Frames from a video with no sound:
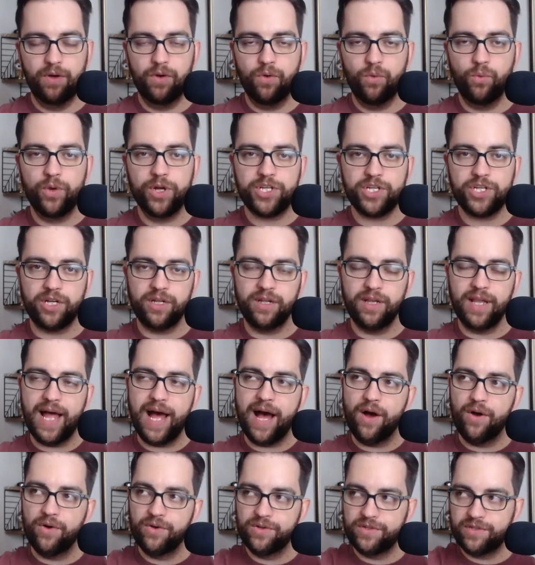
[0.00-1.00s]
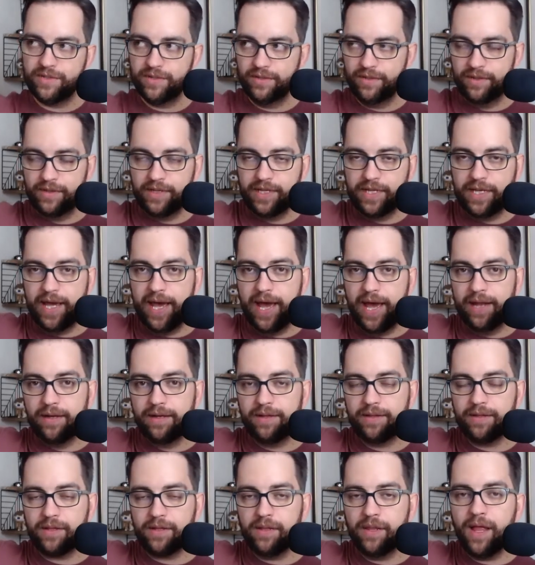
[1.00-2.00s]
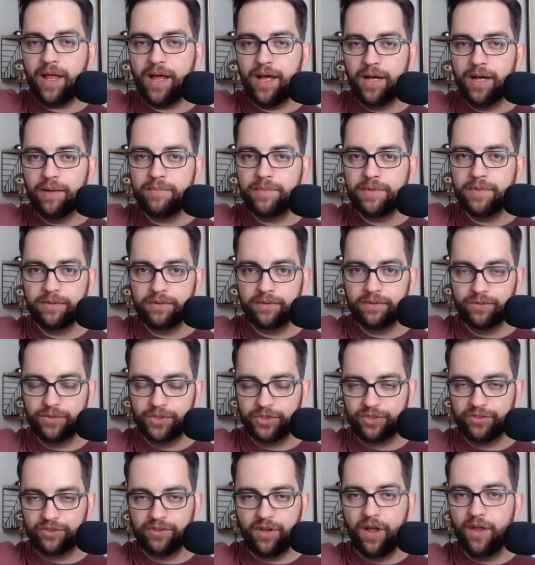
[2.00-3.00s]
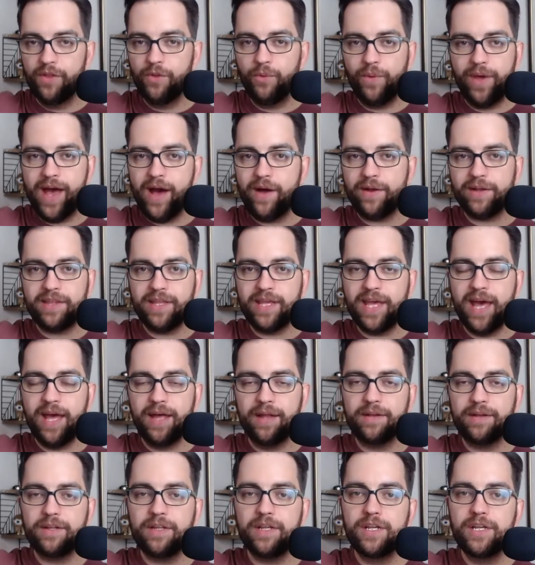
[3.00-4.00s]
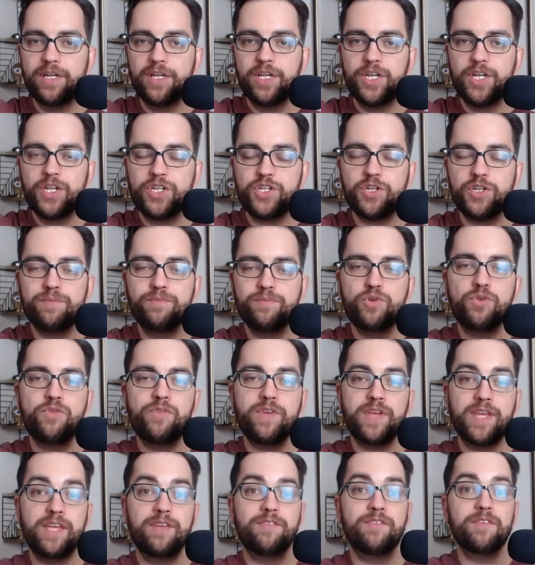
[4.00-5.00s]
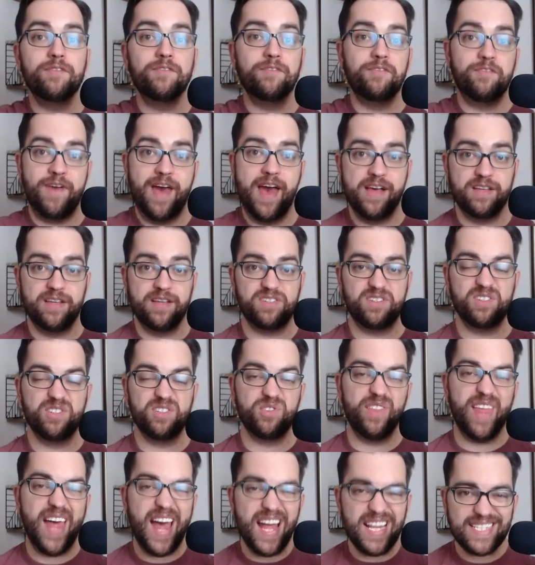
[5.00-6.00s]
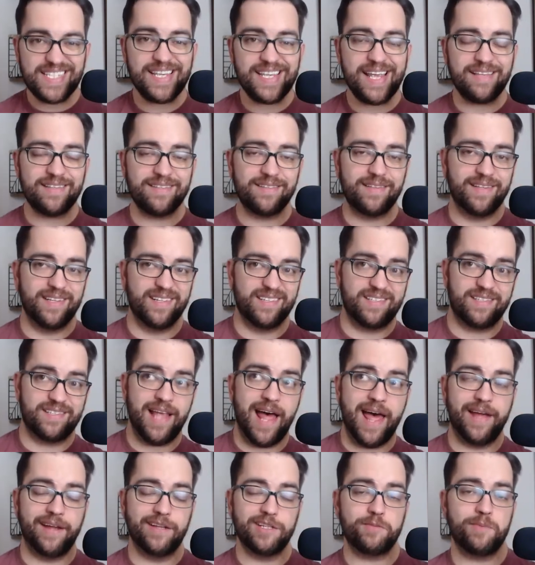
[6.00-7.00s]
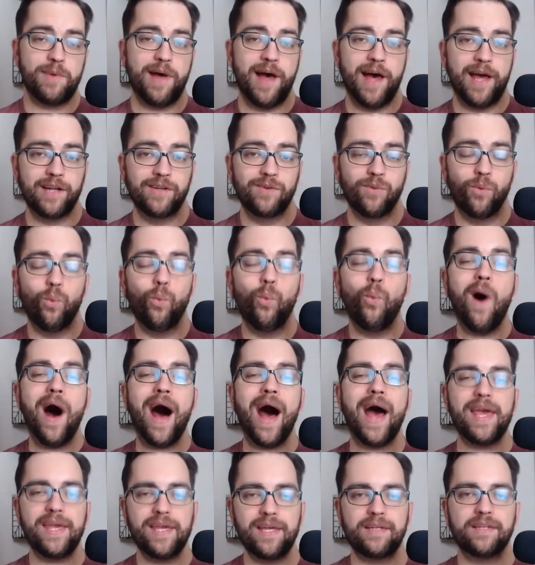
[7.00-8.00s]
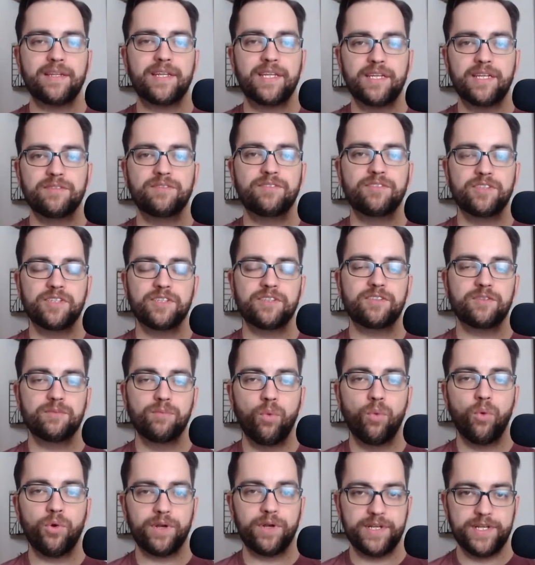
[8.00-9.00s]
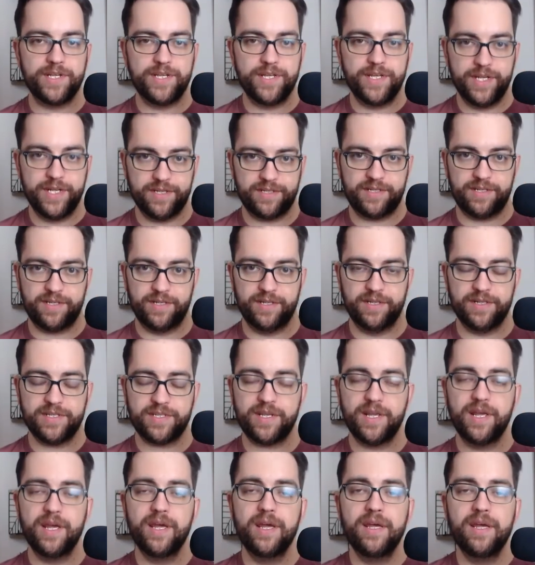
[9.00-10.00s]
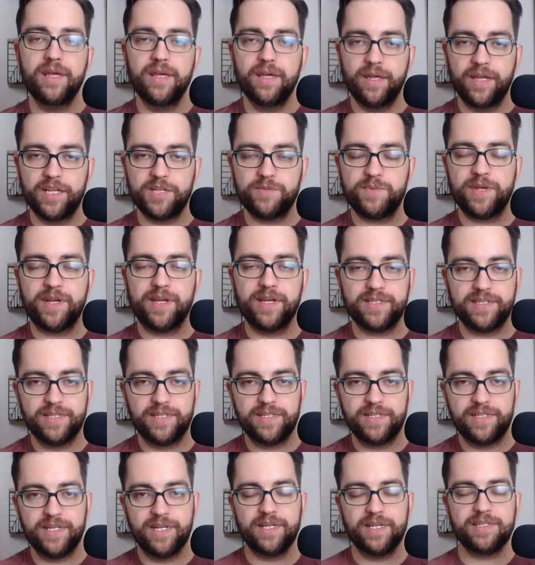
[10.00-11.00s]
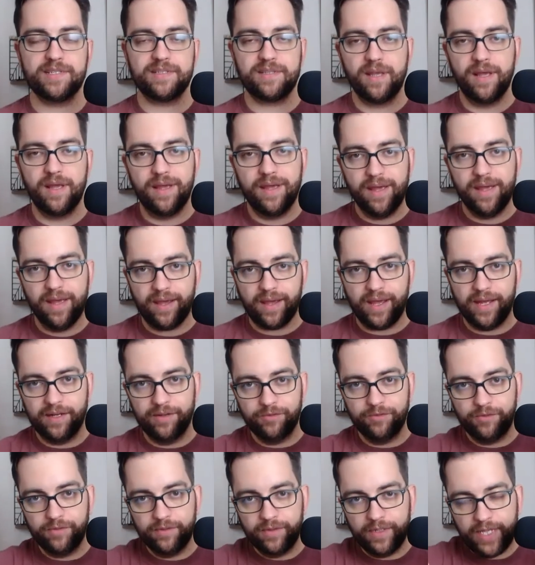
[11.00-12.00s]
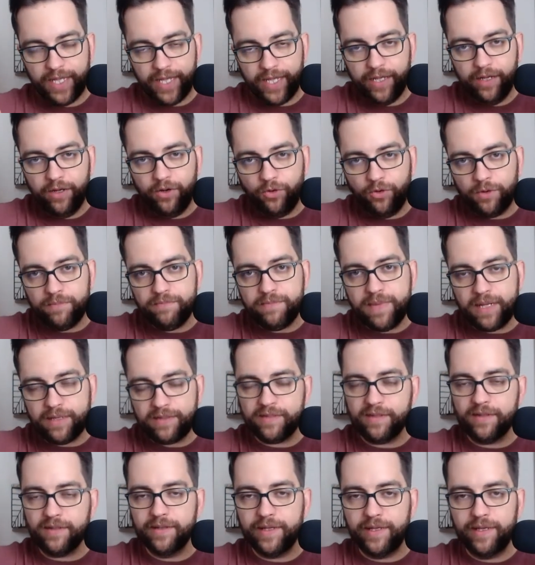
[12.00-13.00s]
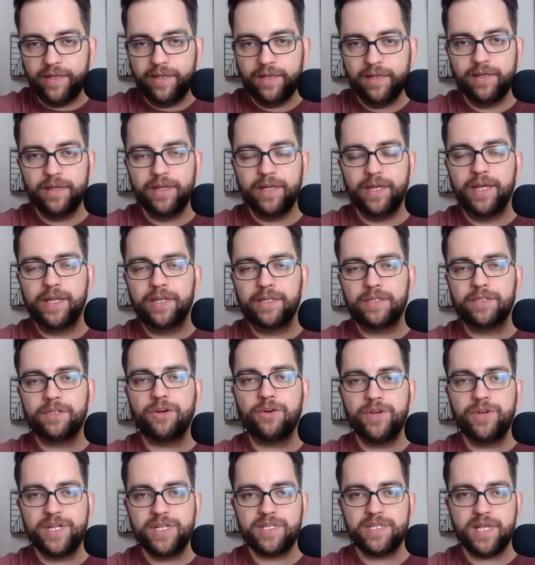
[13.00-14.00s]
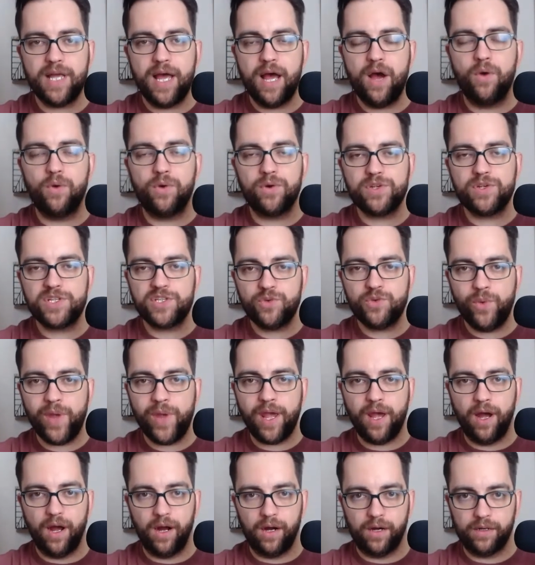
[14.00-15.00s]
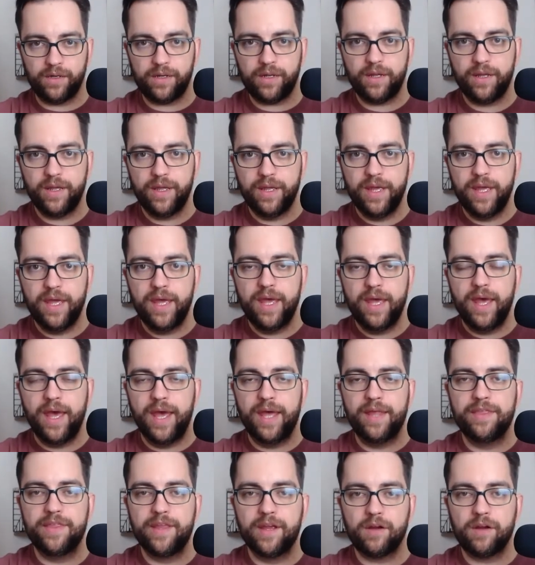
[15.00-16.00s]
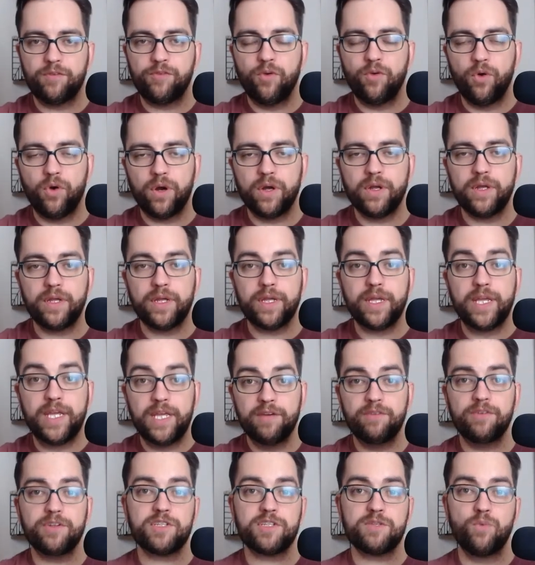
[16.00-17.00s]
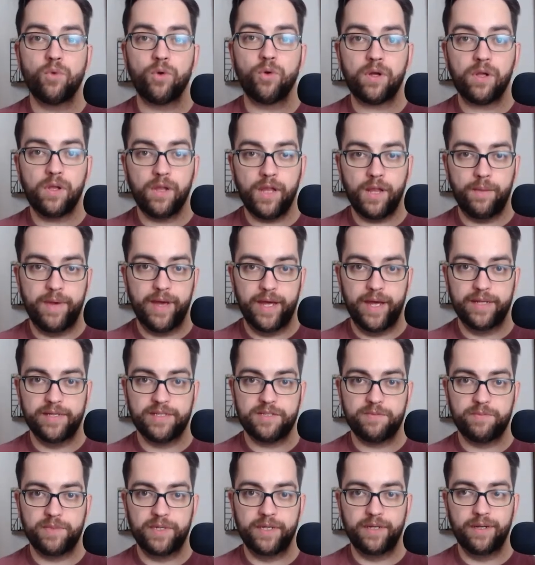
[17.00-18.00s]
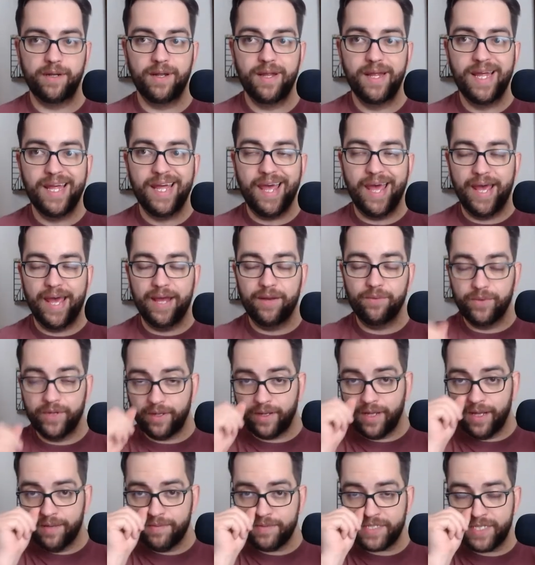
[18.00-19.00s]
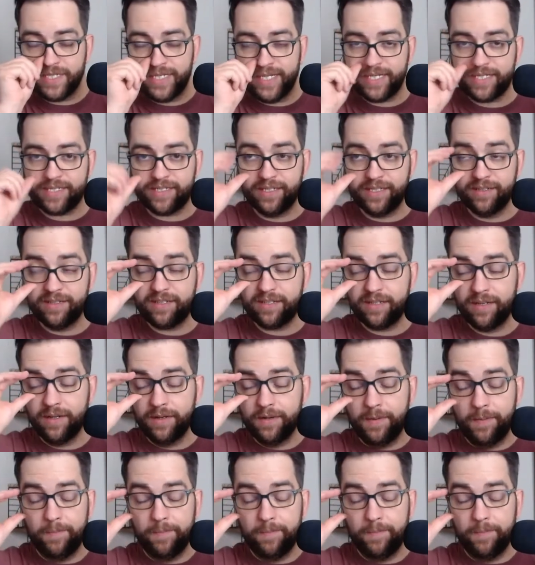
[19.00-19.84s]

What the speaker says: which allows the end of the club, which is all the way out at the end, to move even faster. So that's the science behind why it gives us more distance, is because it does kind of incrementally increase our swing arc and therefore give us more club head speed. And when it comes to distance,